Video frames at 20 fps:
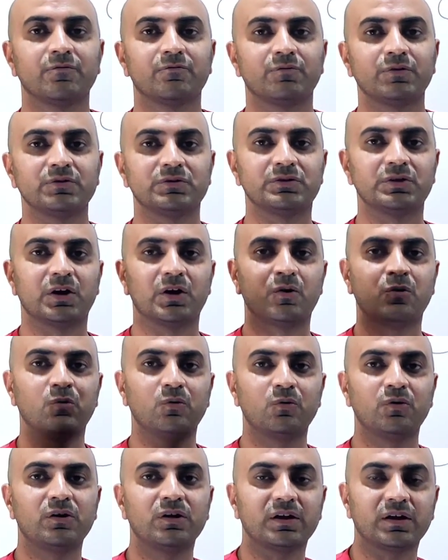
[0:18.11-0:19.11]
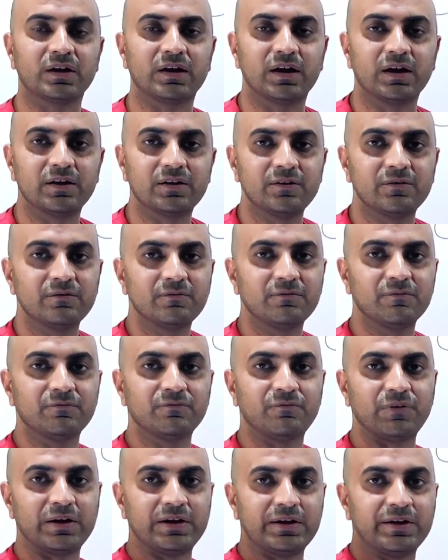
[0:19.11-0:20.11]
without gun
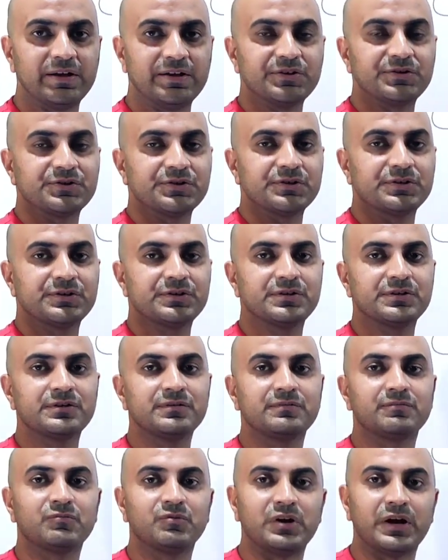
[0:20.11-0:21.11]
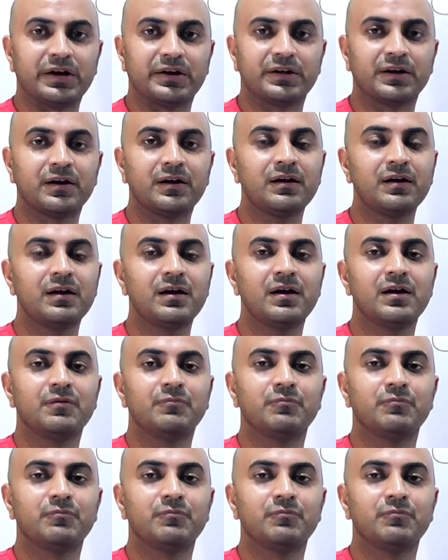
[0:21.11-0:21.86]
validation data.